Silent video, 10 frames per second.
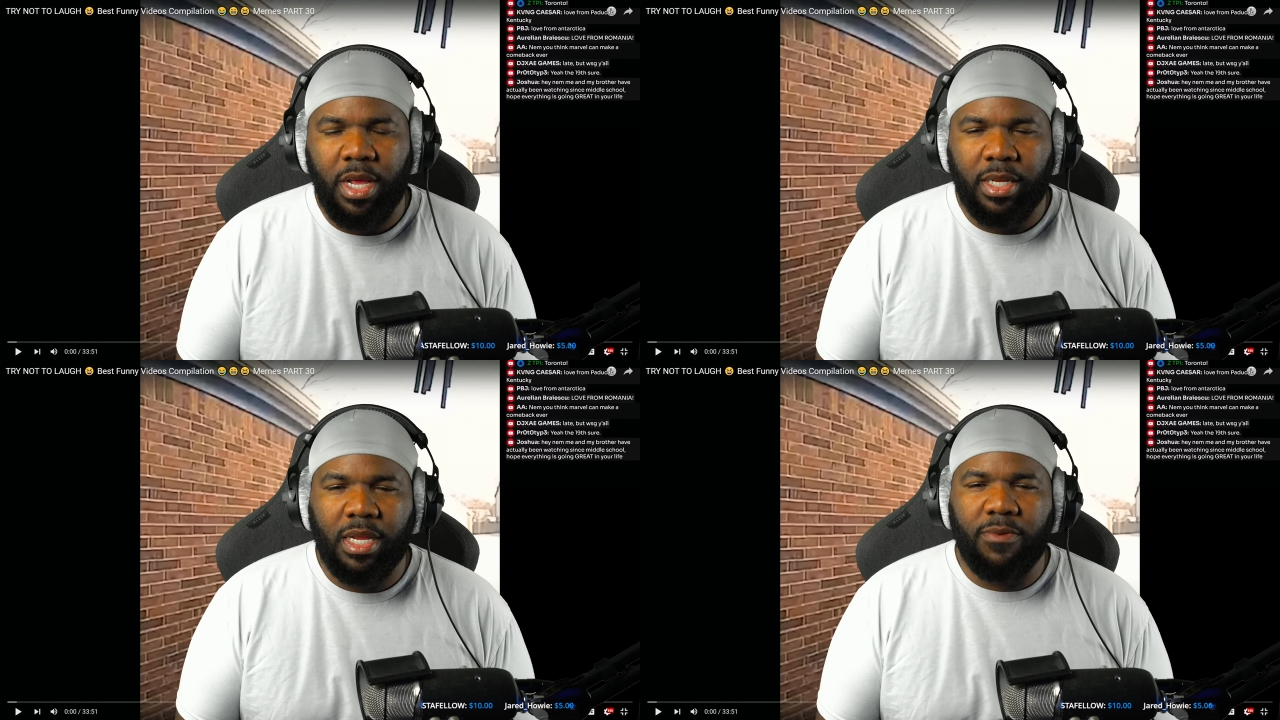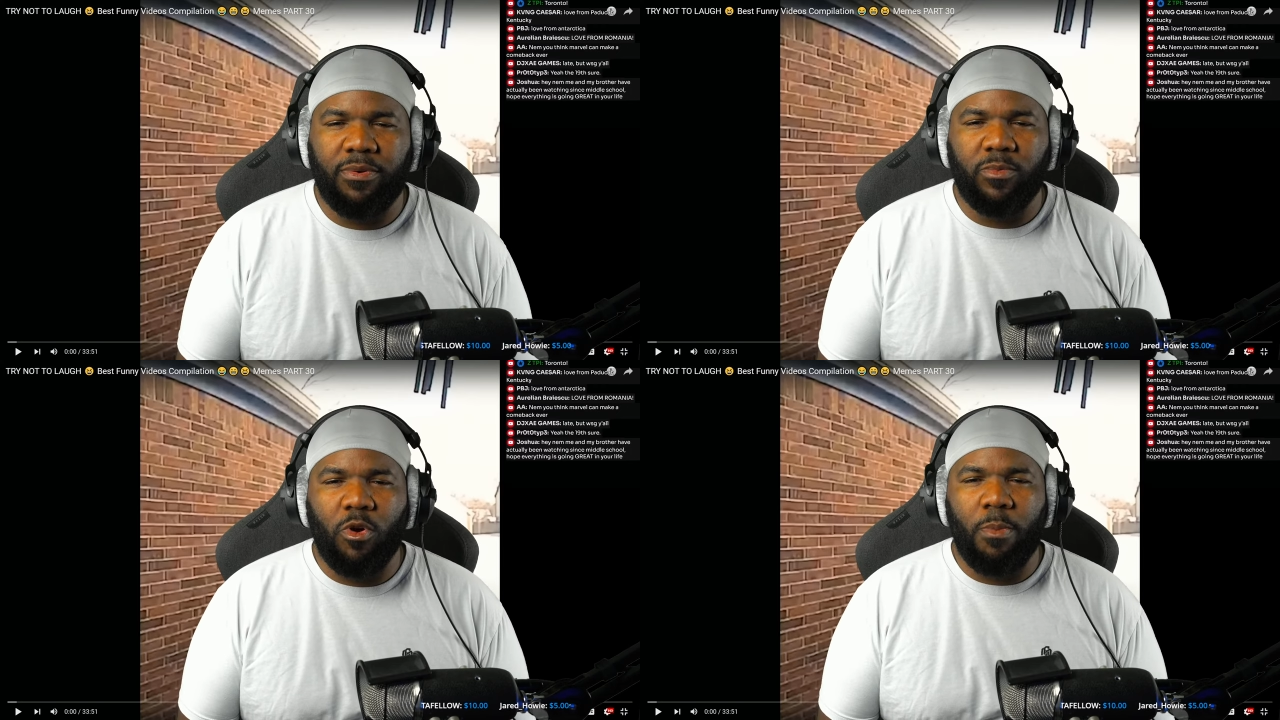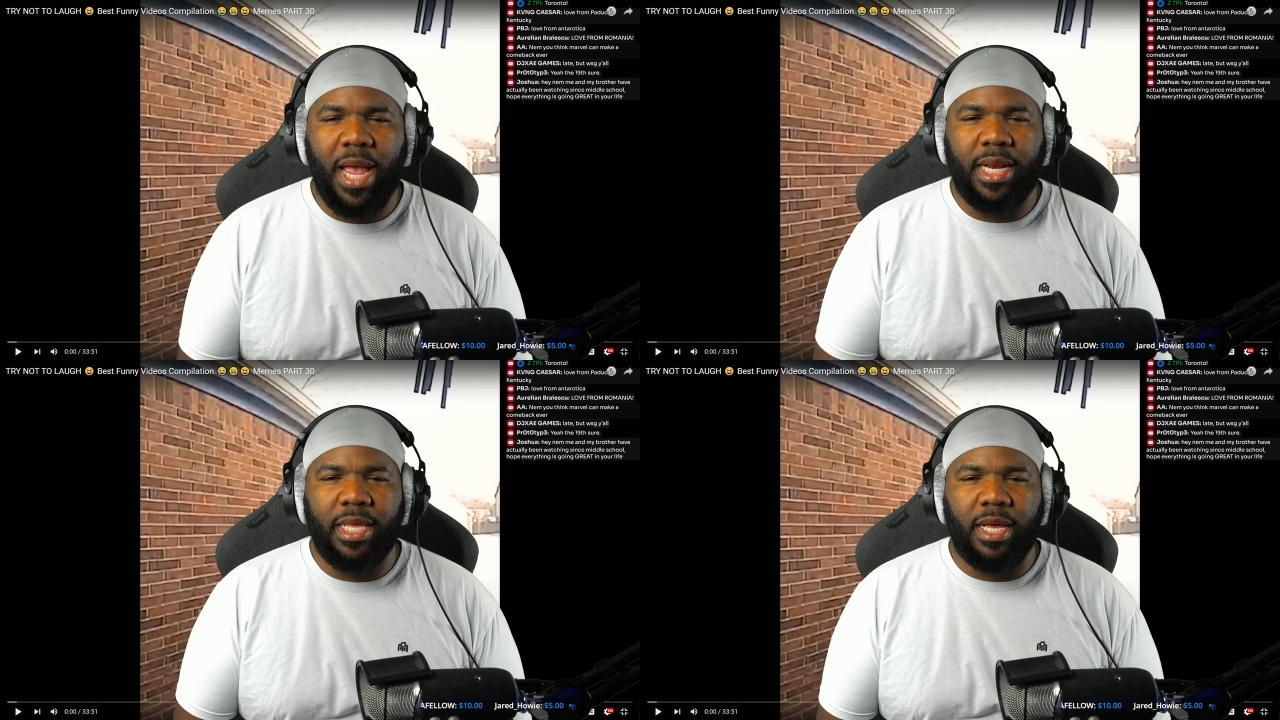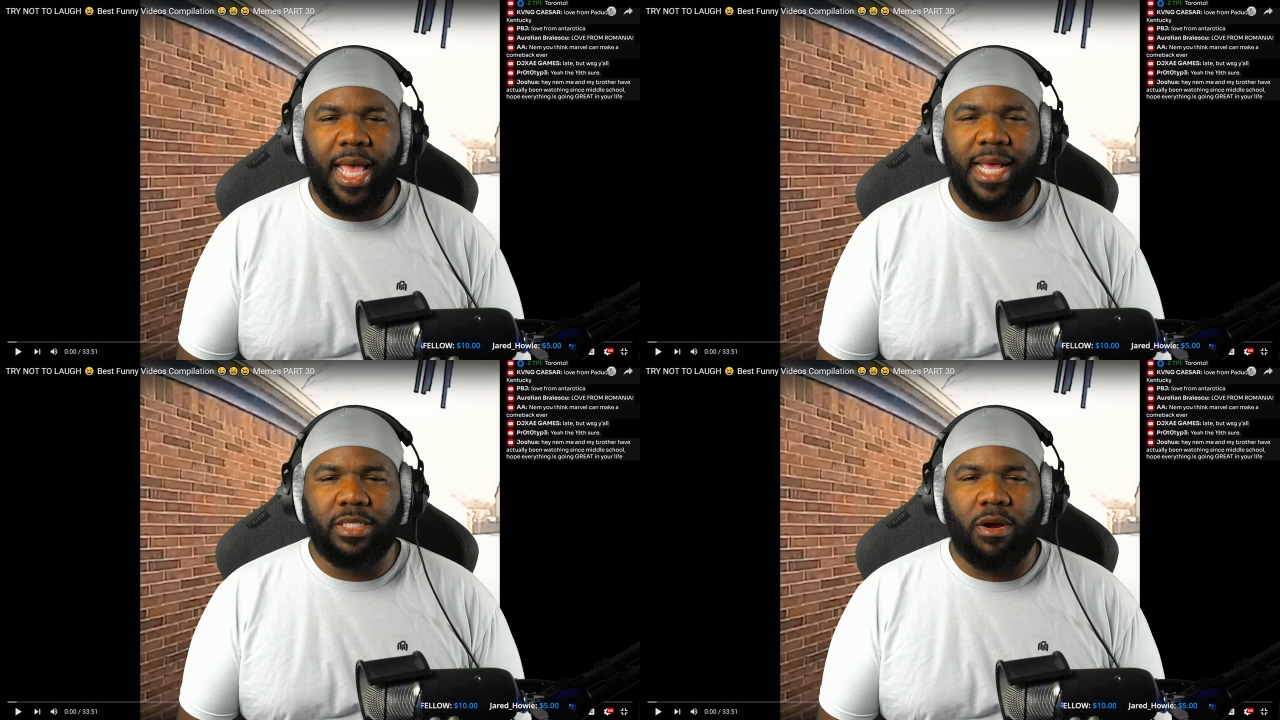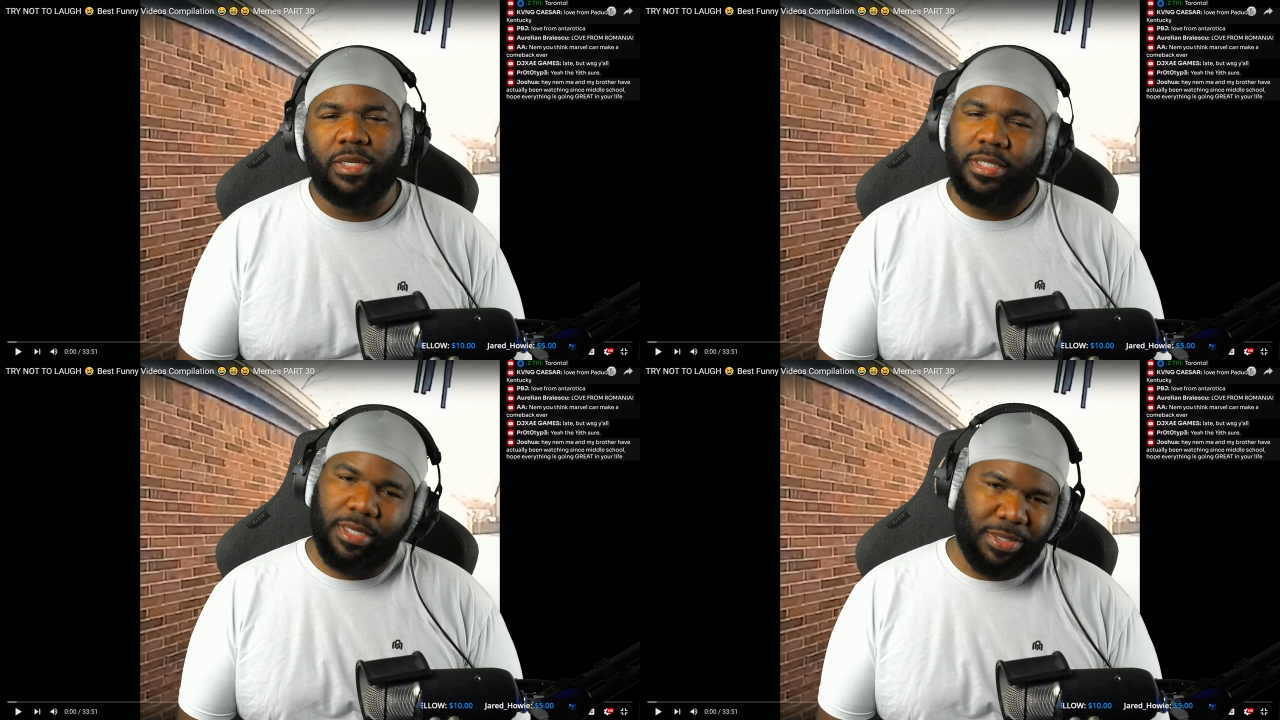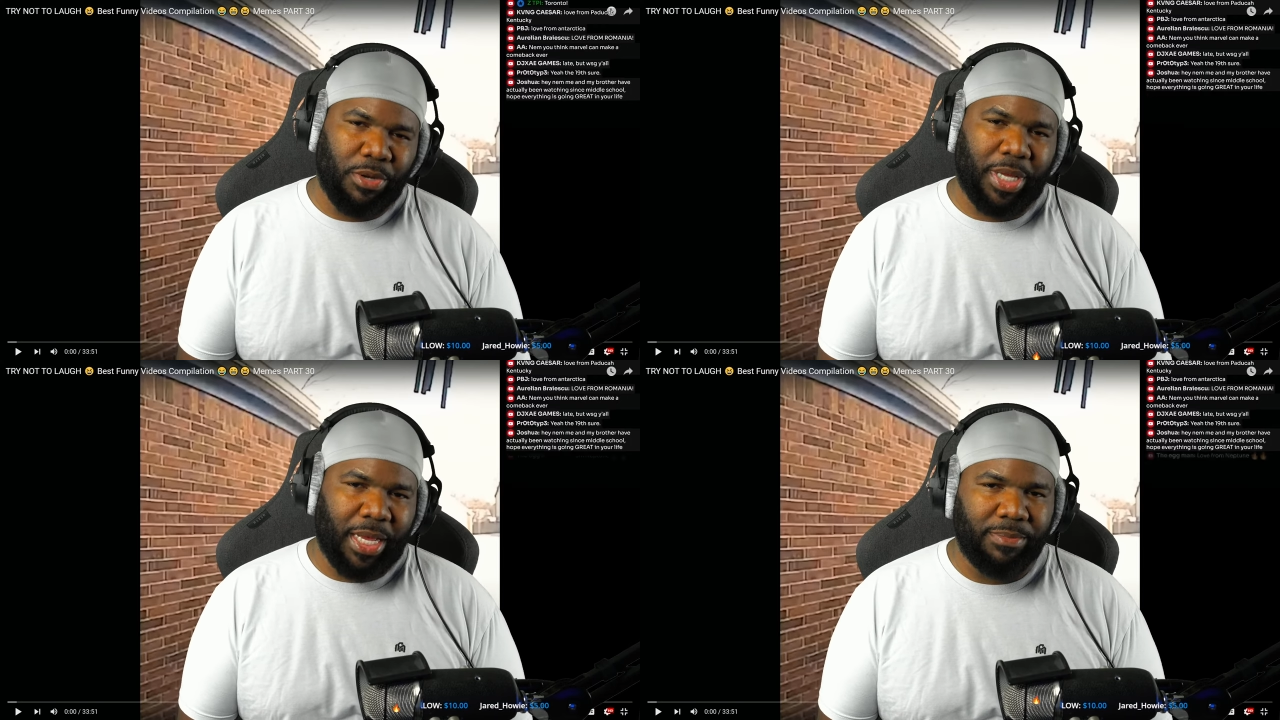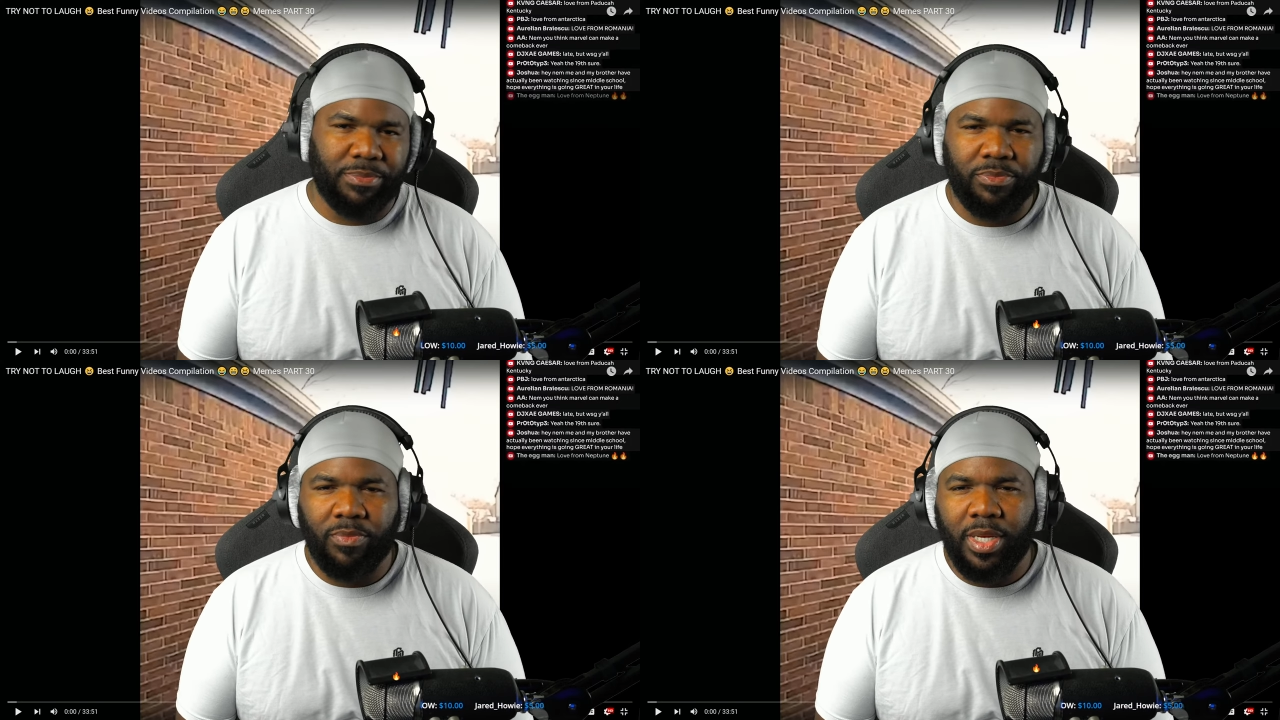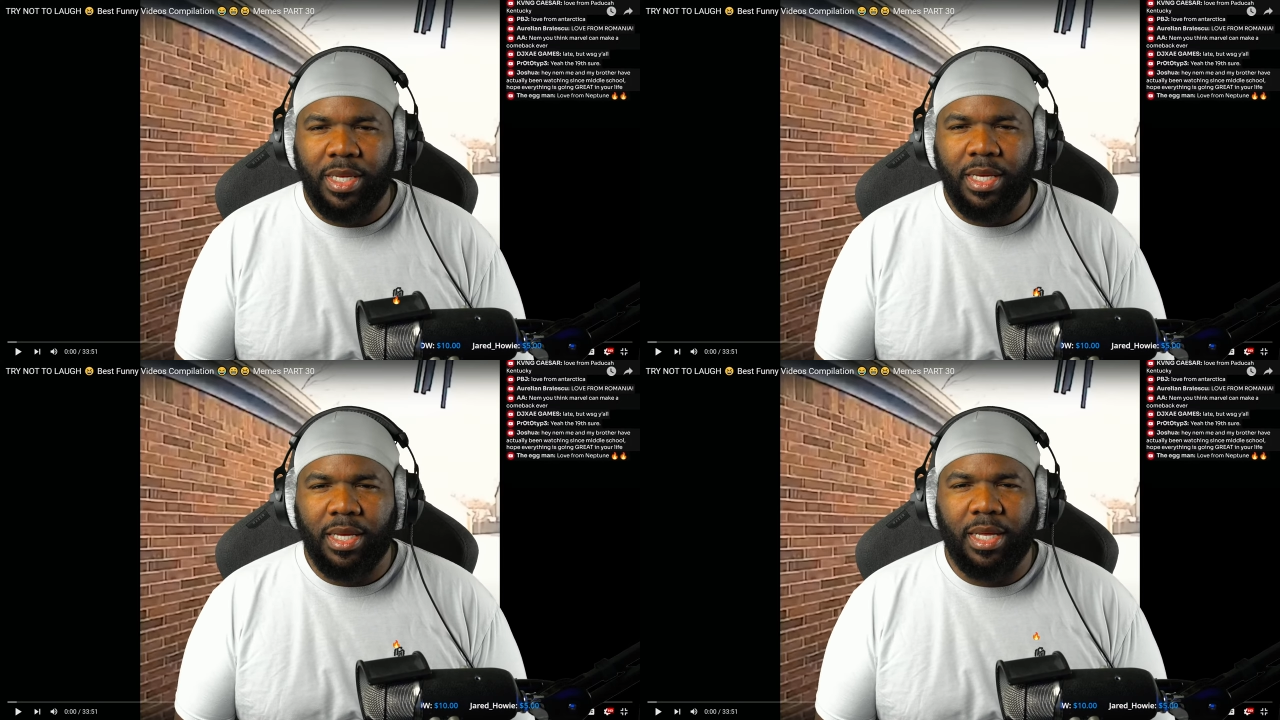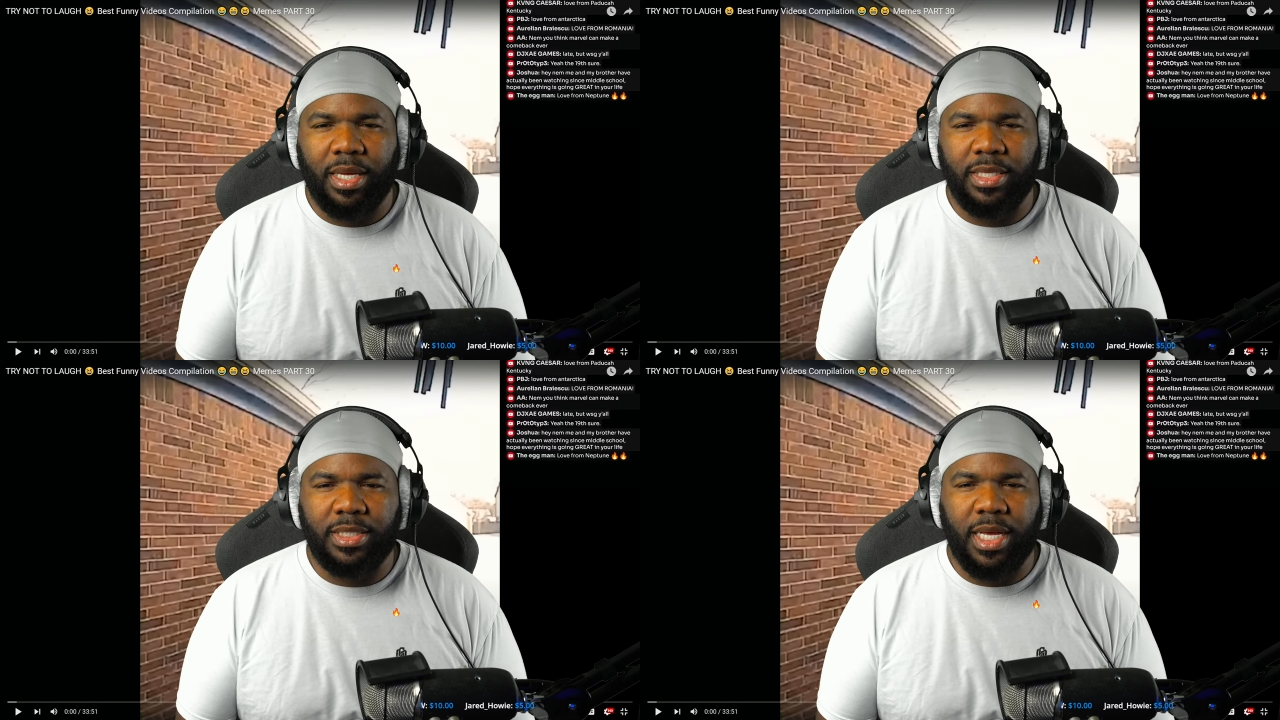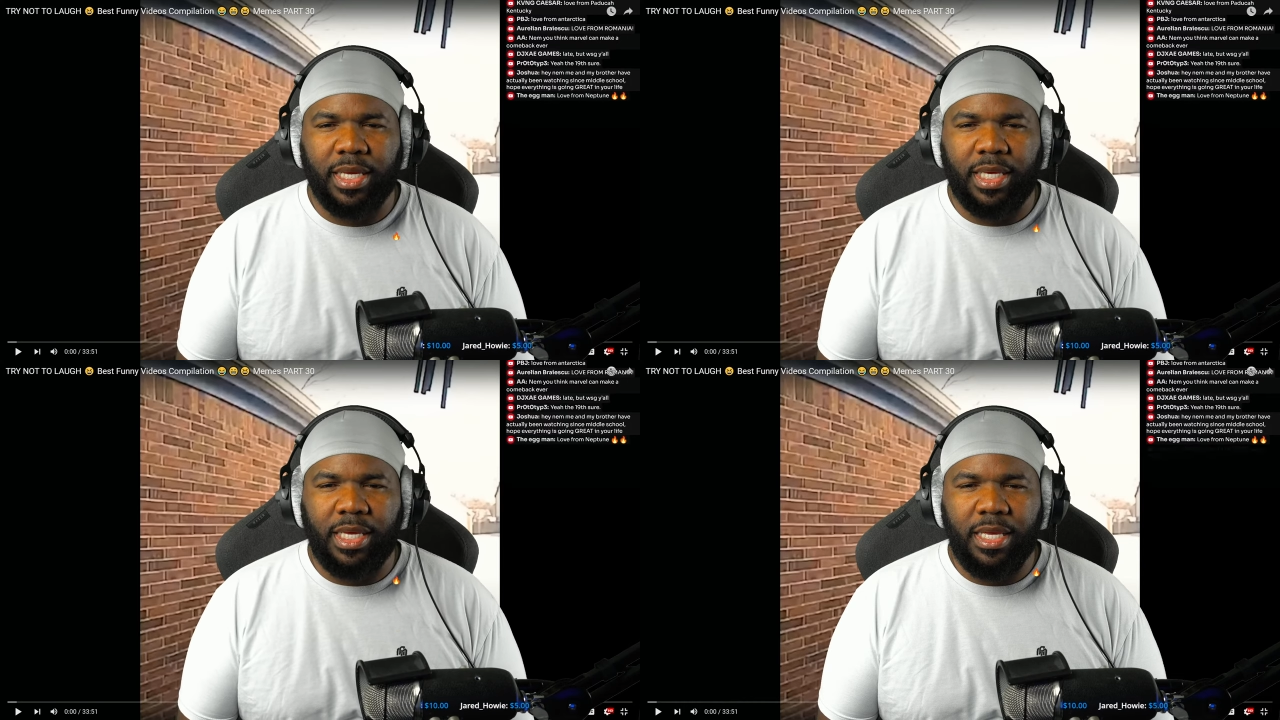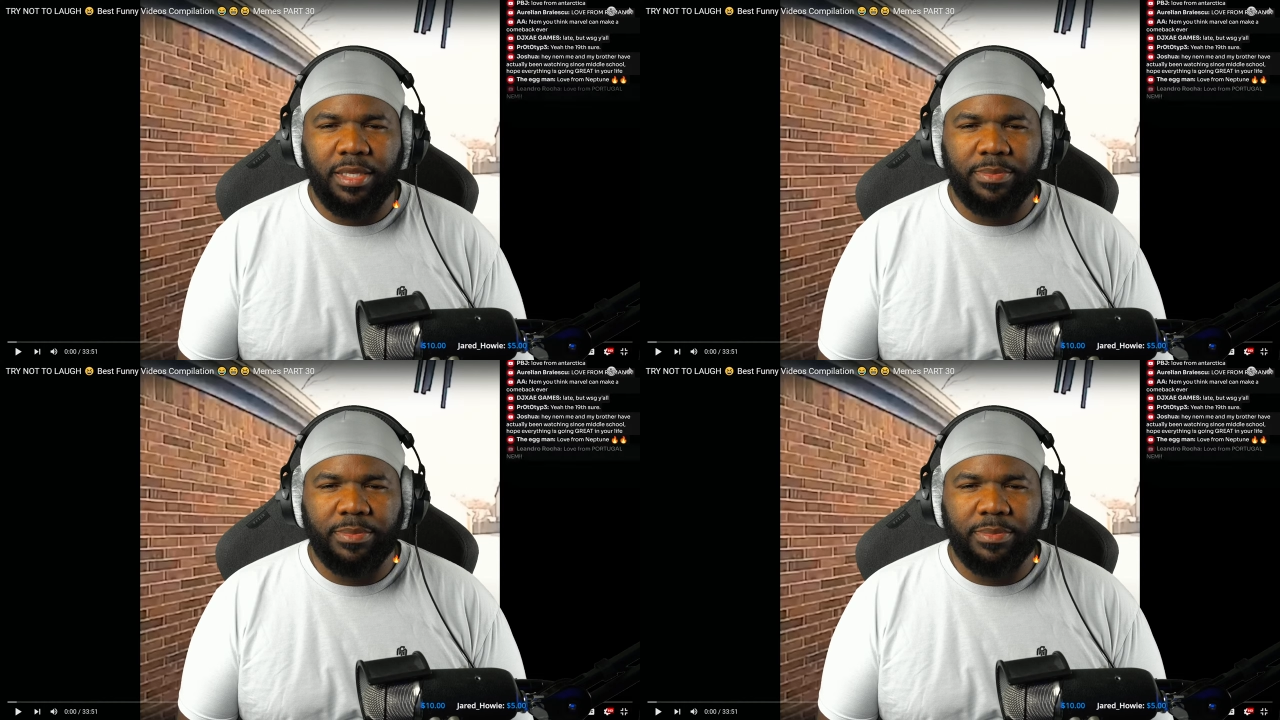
Love from Romania, Antarctica. Okay. Kentucky.